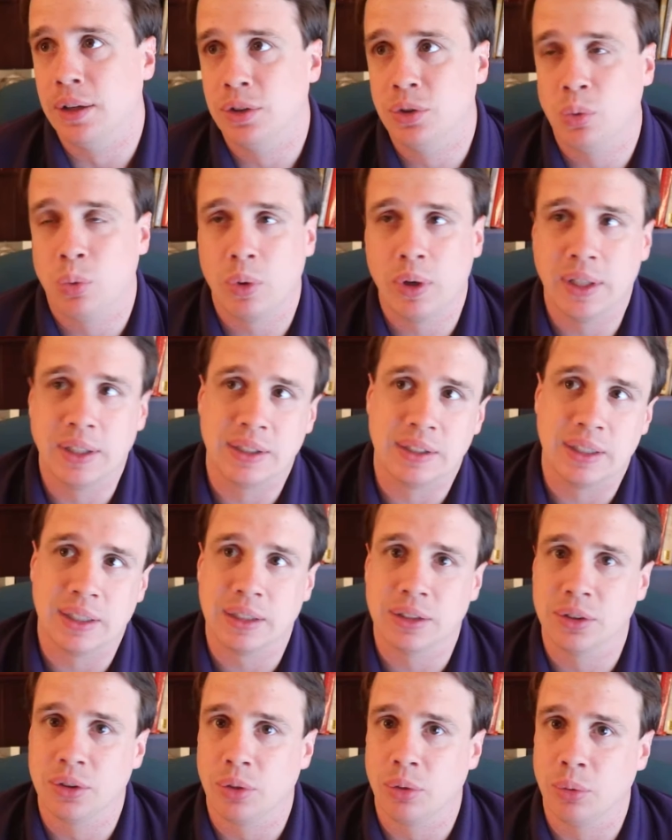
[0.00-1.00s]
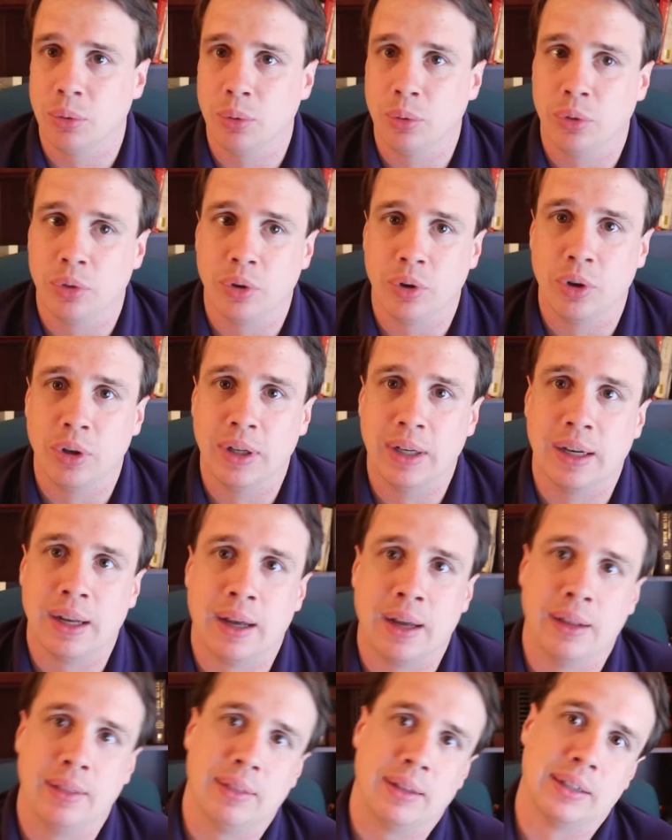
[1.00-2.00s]
26 through
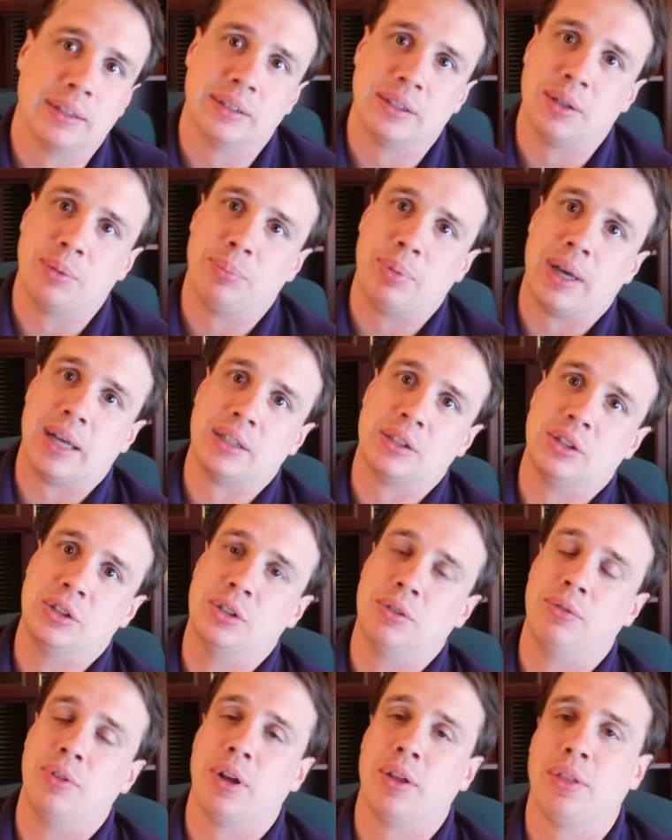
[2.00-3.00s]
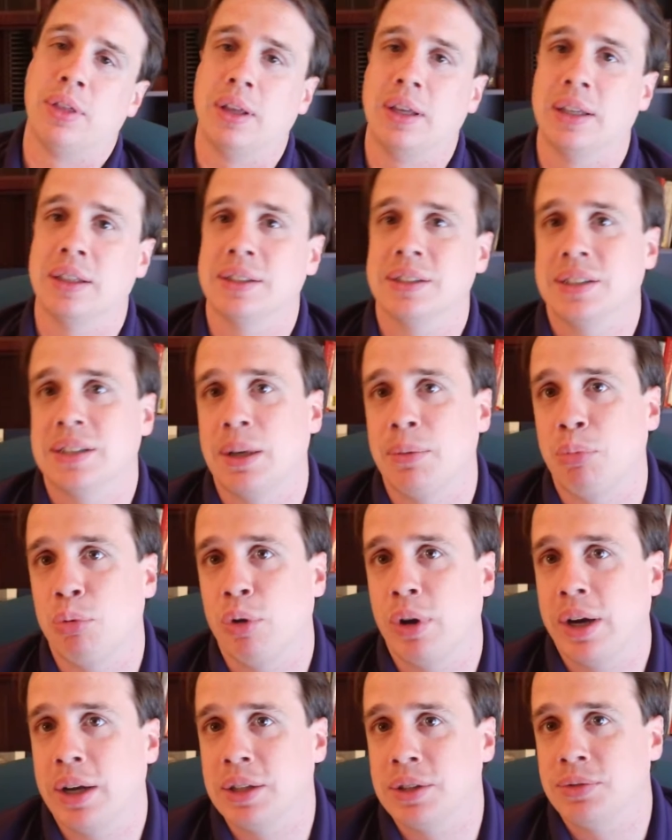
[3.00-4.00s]
39. That's the passage of nothing can
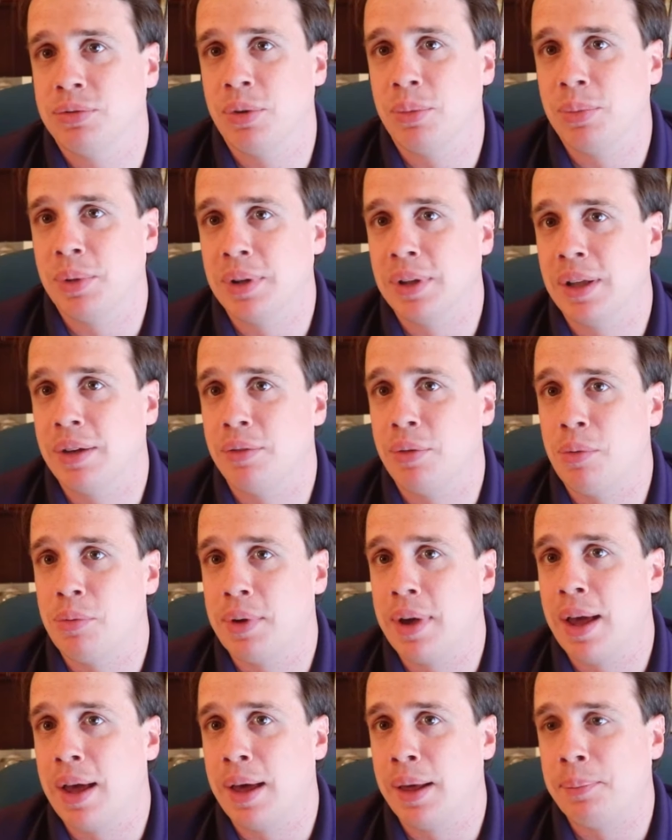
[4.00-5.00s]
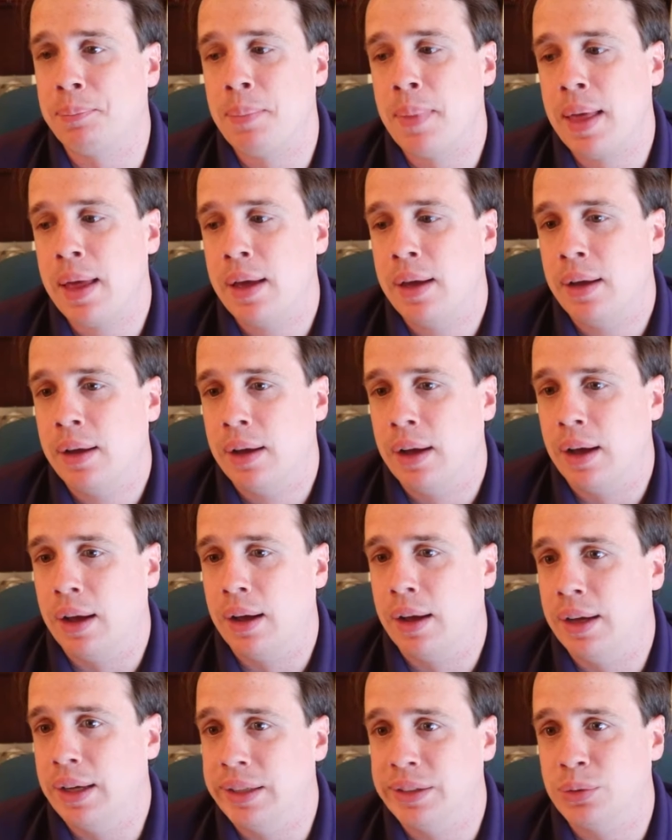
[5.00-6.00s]
separate us from the love of God.
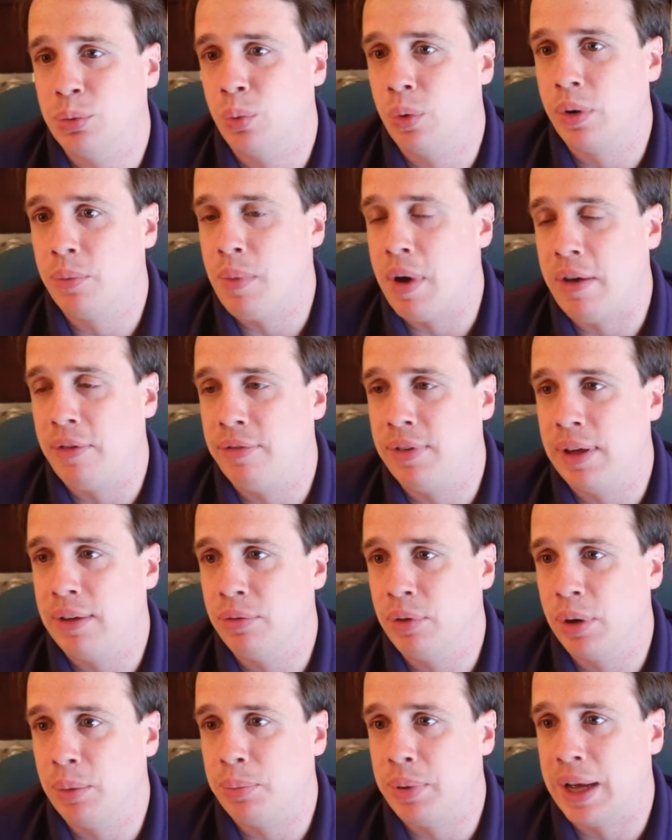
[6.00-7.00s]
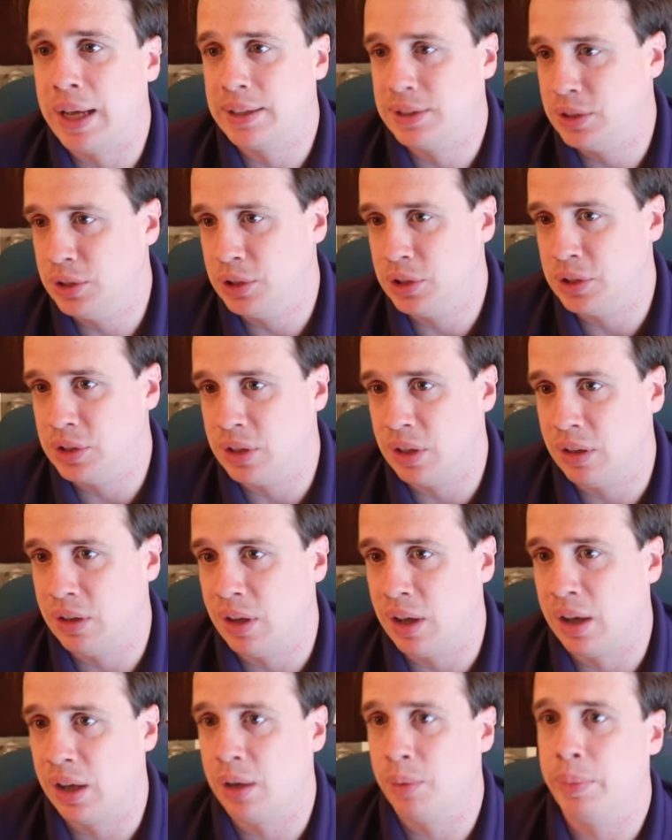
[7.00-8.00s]
It's one of my favorite passages to
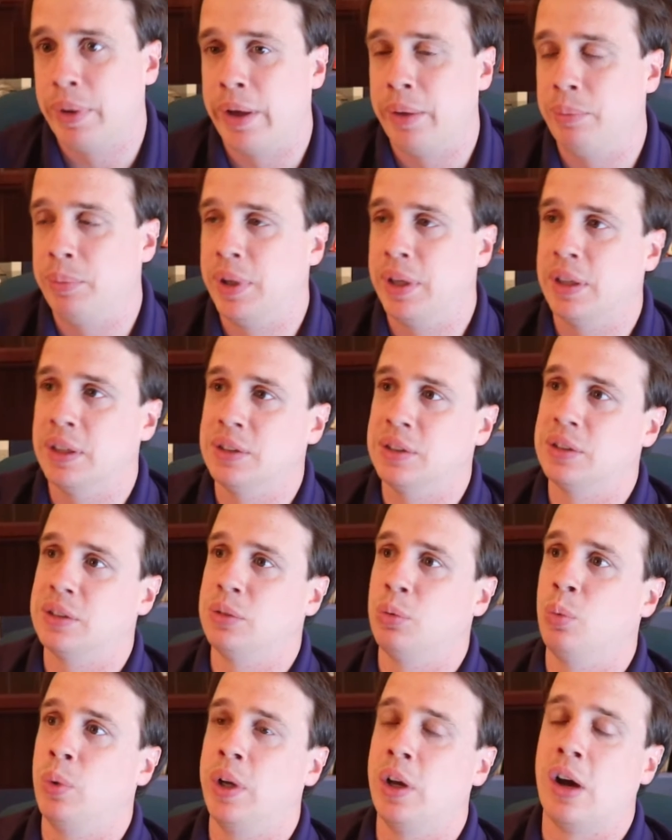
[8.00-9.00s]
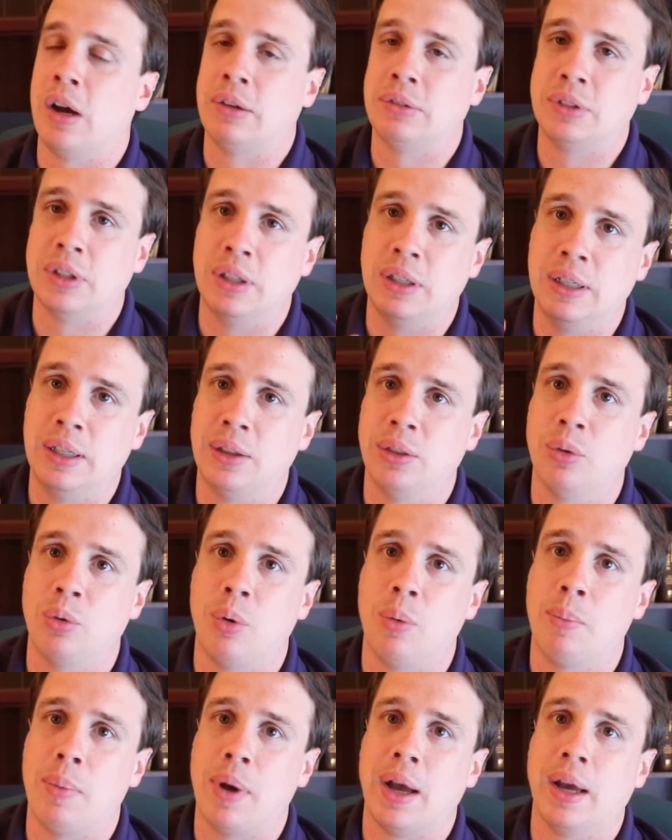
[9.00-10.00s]
talk about, because we often need the
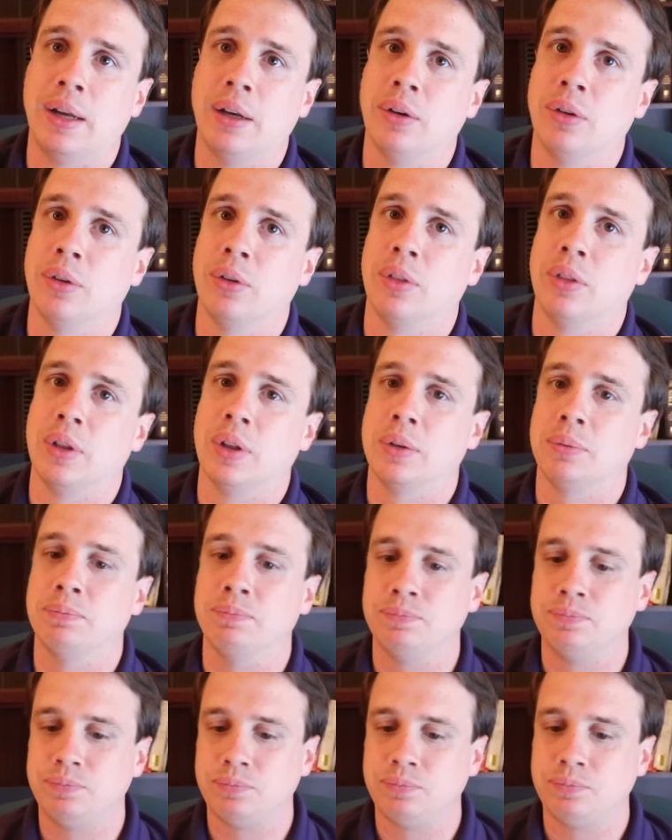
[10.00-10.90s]
reminder that